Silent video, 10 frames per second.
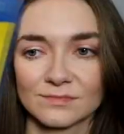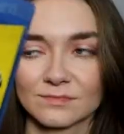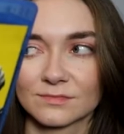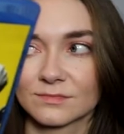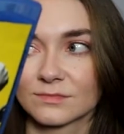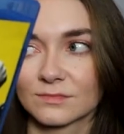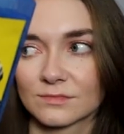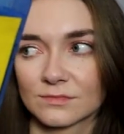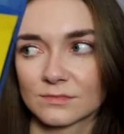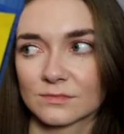
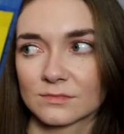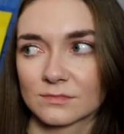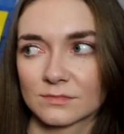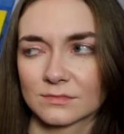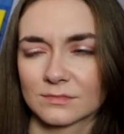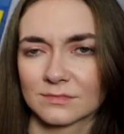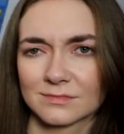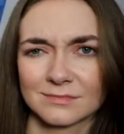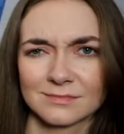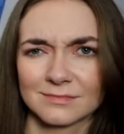
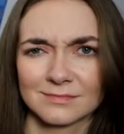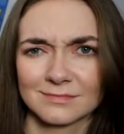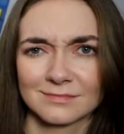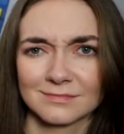(silent)